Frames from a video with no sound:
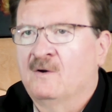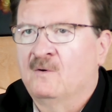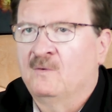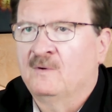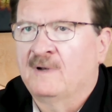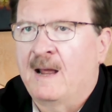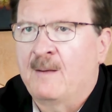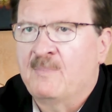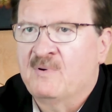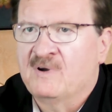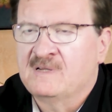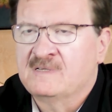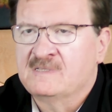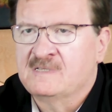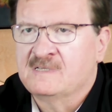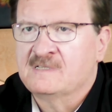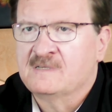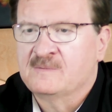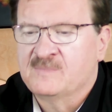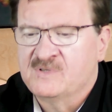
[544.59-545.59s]
an old operating
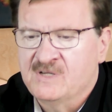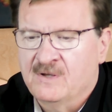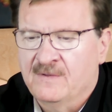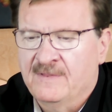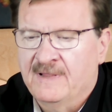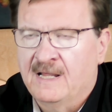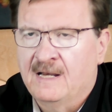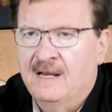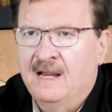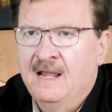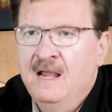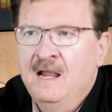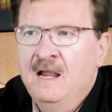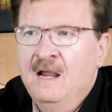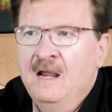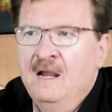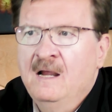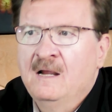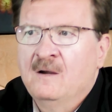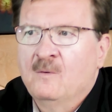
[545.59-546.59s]
system, so that
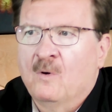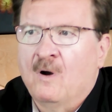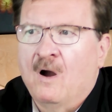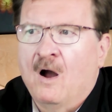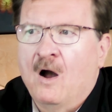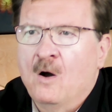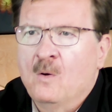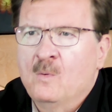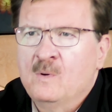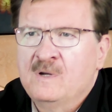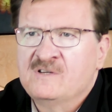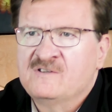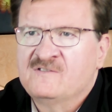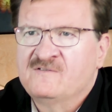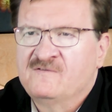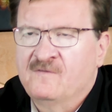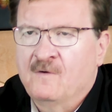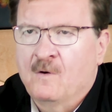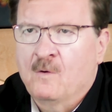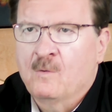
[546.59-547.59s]
we're always
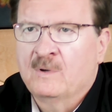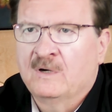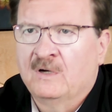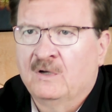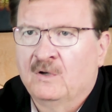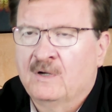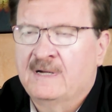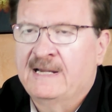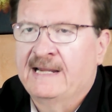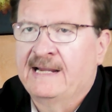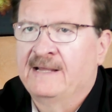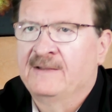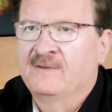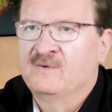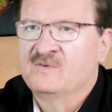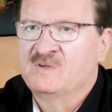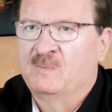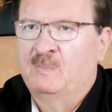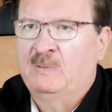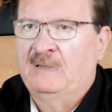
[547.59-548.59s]
forward-looking and
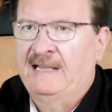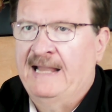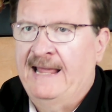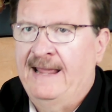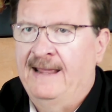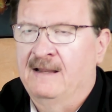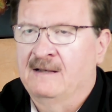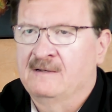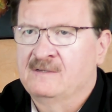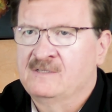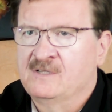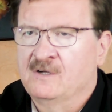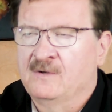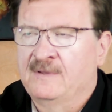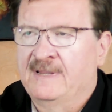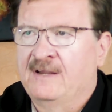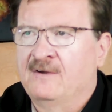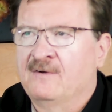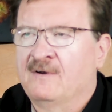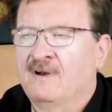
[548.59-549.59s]
there's a plan, so
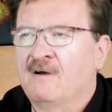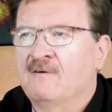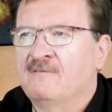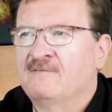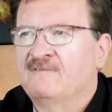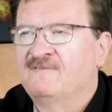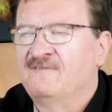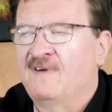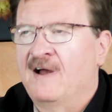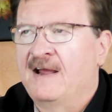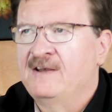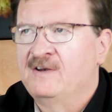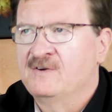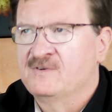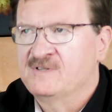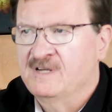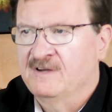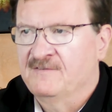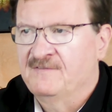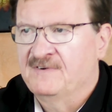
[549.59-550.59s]
that you don't find
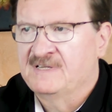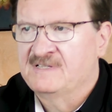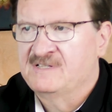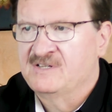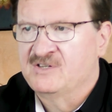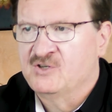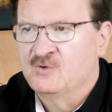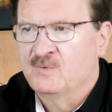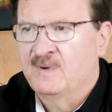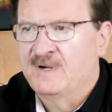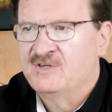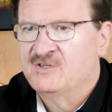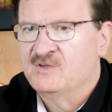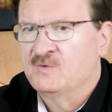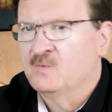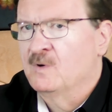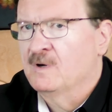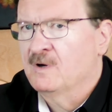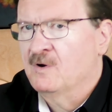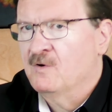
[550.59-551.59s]
yourself in a
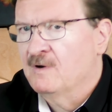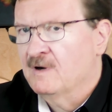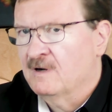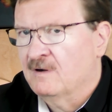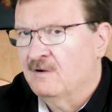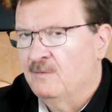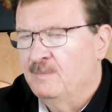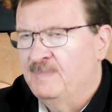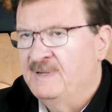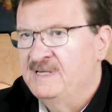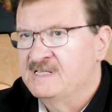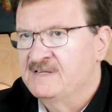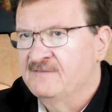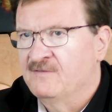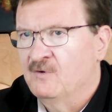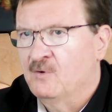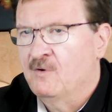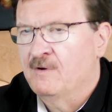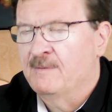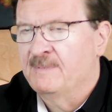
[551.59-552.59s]
situation where a critical piece of
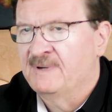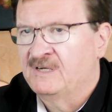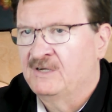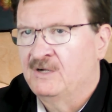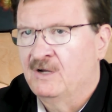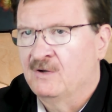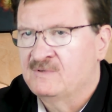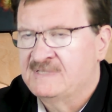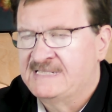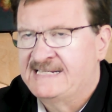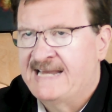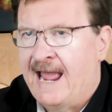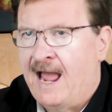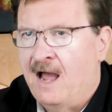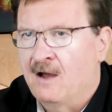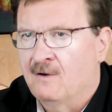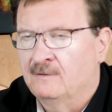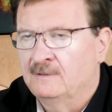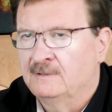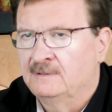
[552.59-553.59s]
equipment goes
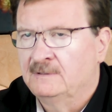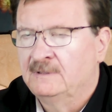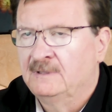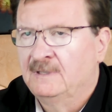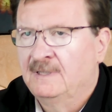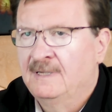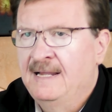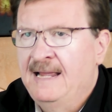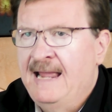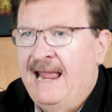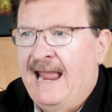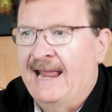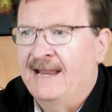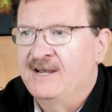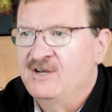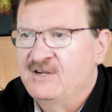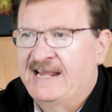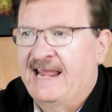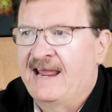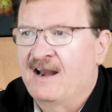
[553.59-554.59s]
down
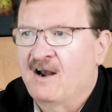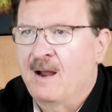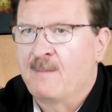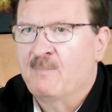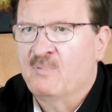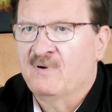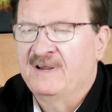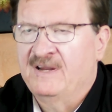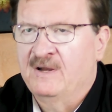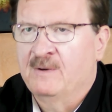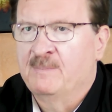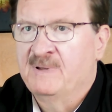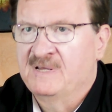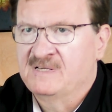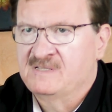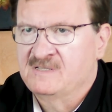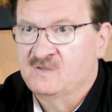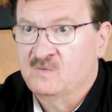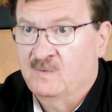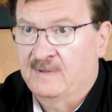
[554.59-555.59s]
and you can't operate your
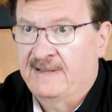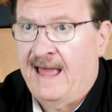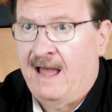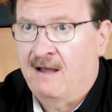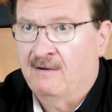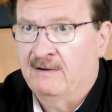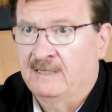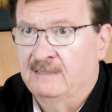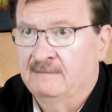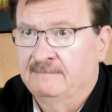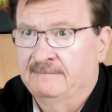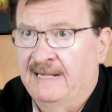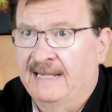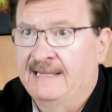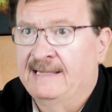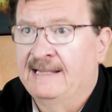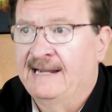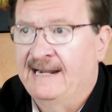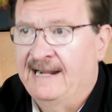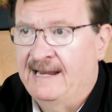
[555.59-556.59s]
business without it,
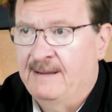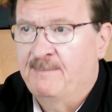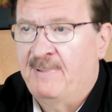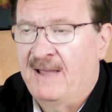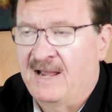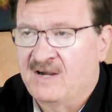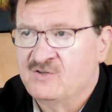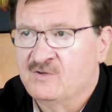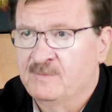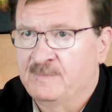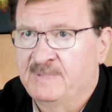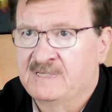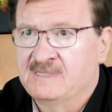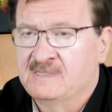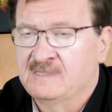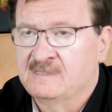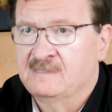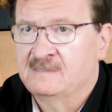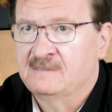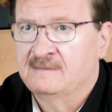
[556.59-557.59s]
and then it impacts your
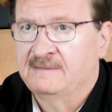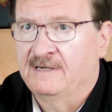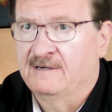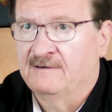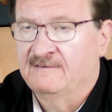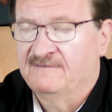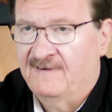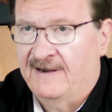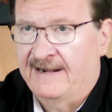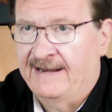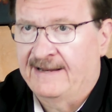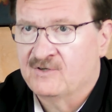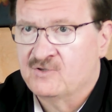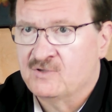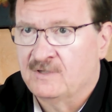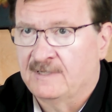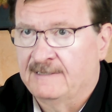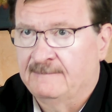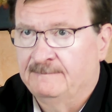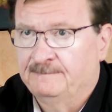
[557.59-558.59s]
business,
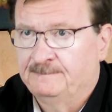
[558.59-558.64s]
financially.